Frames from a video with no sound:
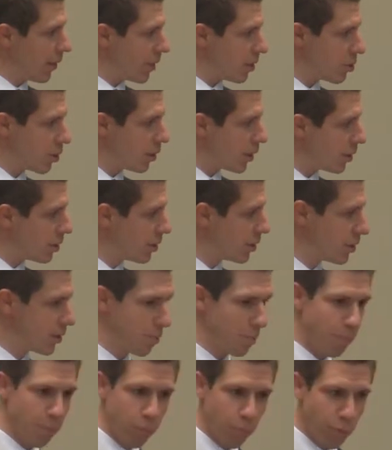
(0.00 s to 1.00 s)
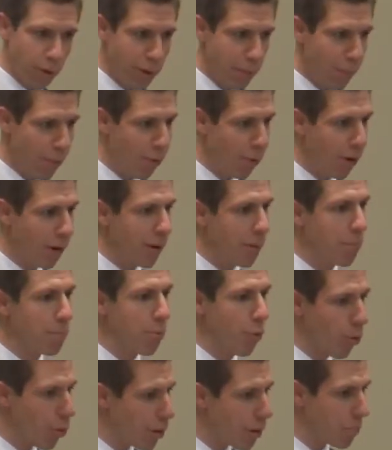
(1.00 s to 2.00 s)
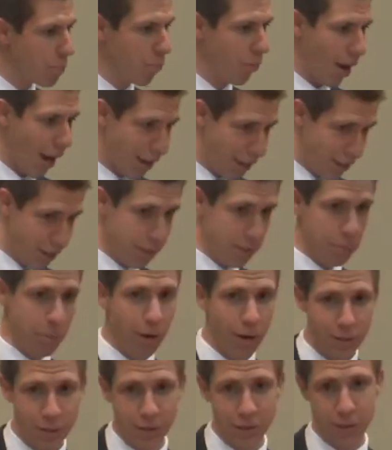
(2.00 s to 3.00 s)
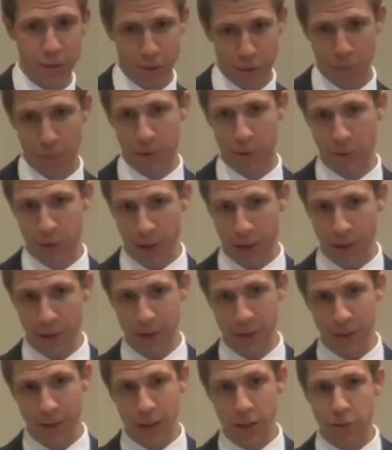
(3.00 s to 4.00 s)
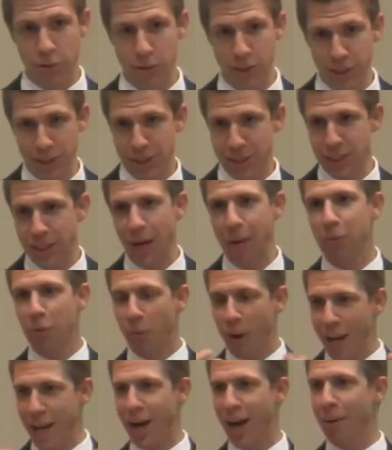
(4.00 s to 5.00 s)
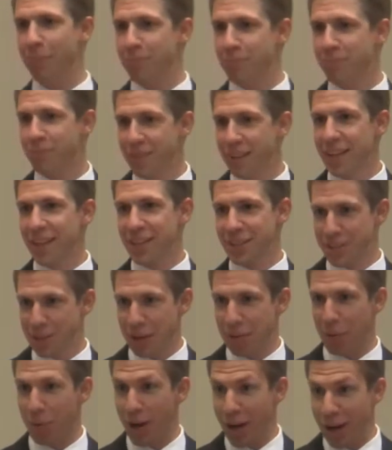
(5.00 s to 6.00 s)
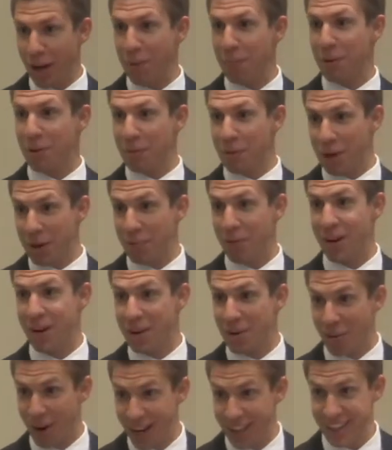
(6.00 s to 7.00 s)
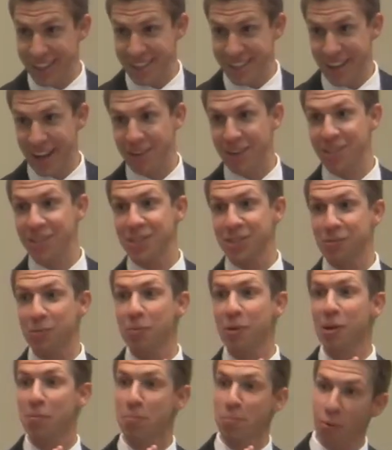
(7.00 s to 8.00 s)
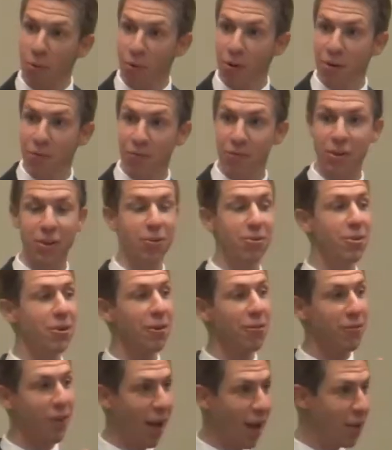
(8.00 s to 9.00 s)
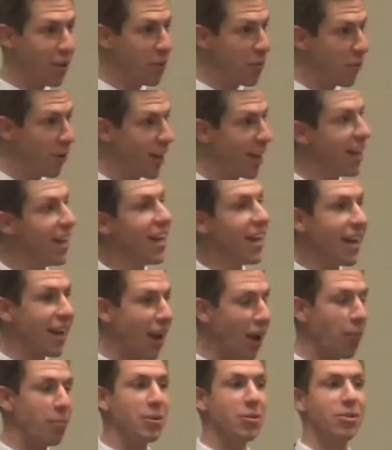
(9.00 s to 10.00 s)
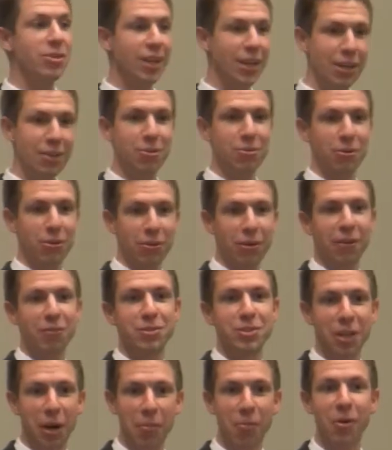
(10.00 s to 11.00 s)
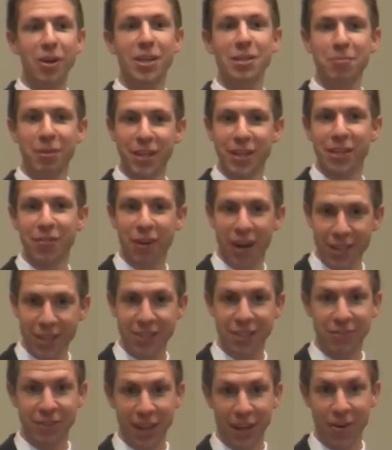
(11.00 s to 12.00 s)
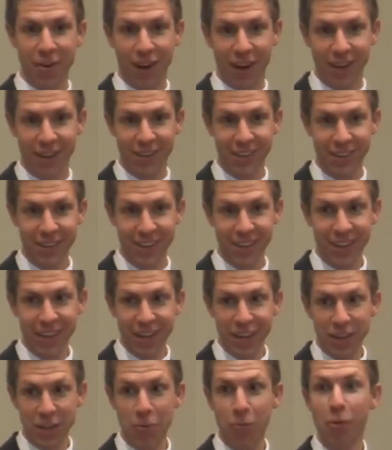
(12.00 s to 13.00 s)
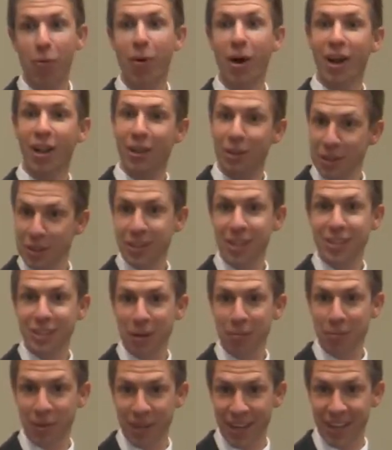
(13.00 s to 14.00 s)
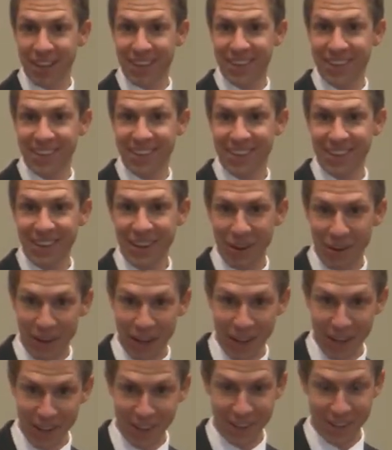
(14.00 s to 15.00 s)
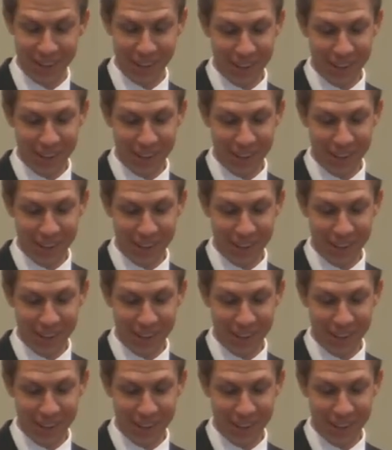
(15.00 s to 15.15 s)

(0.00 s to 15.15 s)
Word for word: These, this is one of the more important practical parts of the sermon, okay? So this is the time to wake up. This is time to wake up and we get ready to write these down because this will be important for you to evaluate and help you think through if someone is being divisive later on. You will want to look these up again, okay?